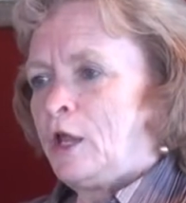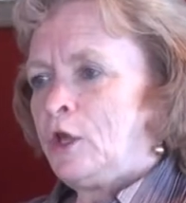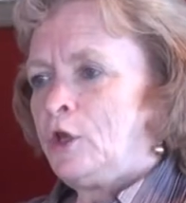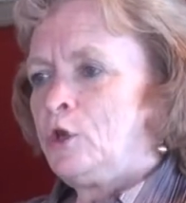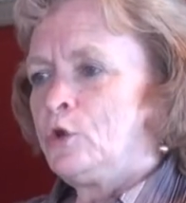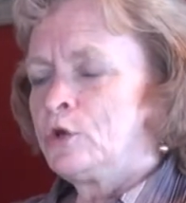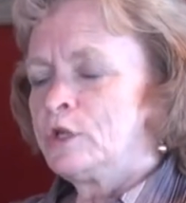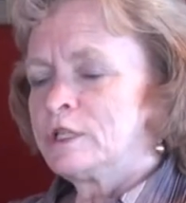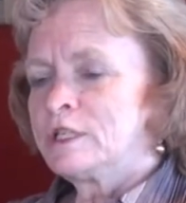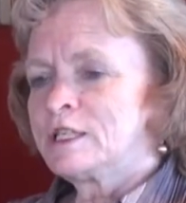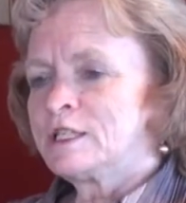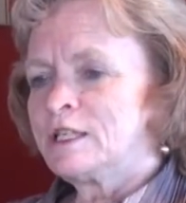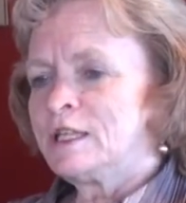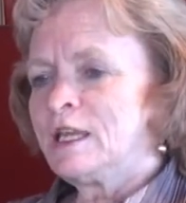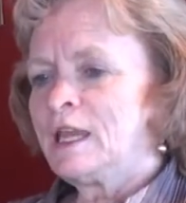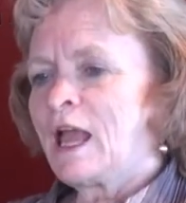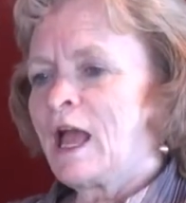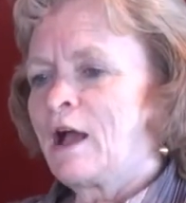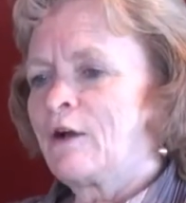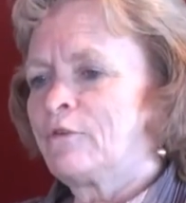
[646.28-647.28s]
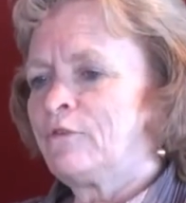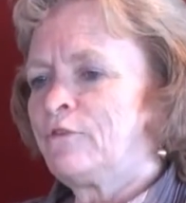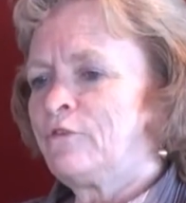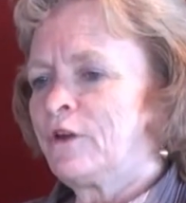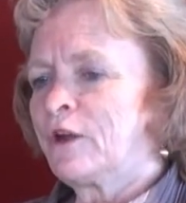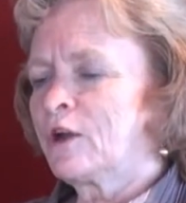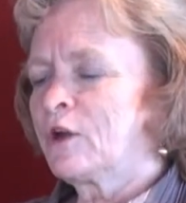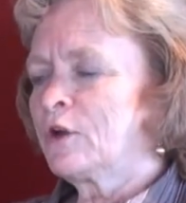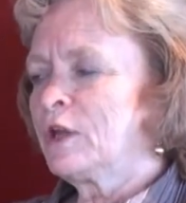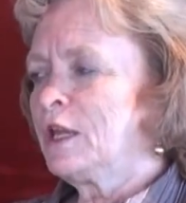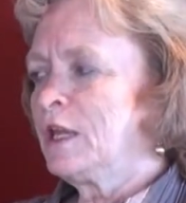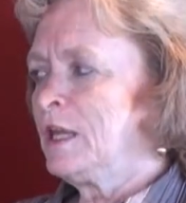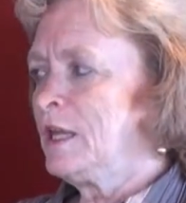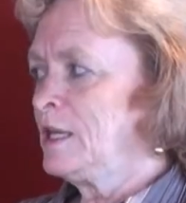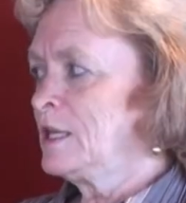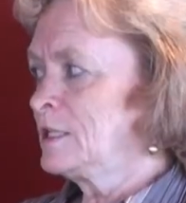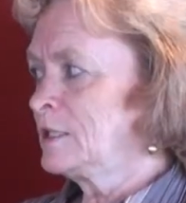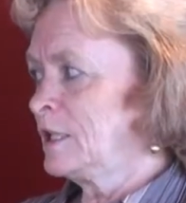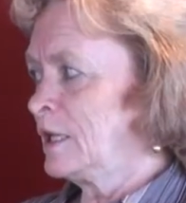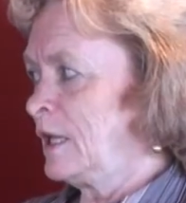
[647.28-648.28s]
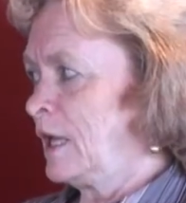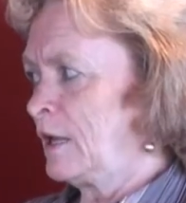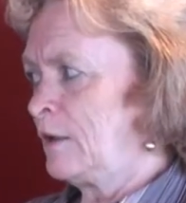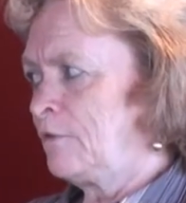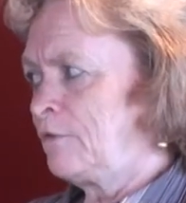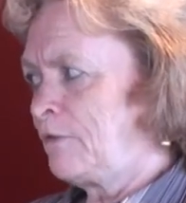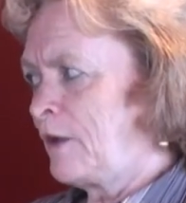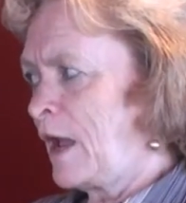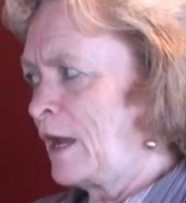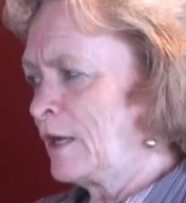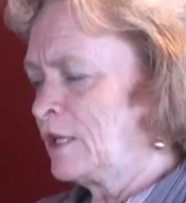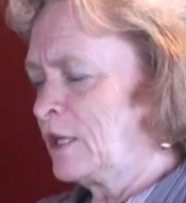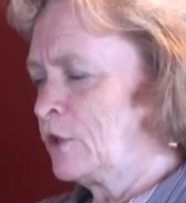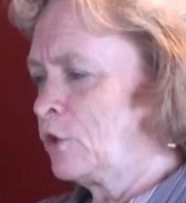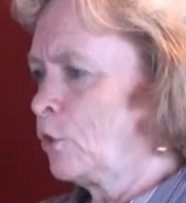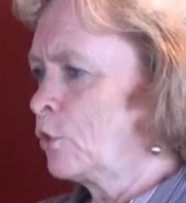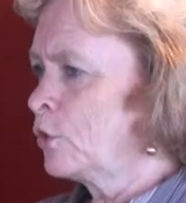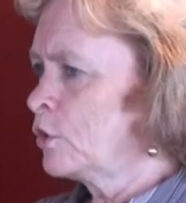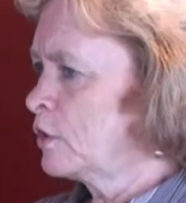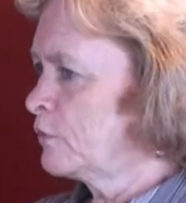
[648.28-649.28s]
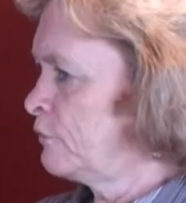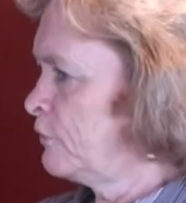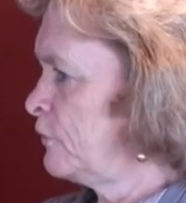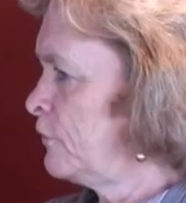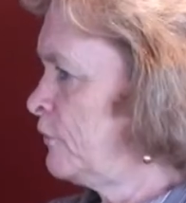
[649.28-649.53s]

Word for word: you can see how very easily, in fact, in order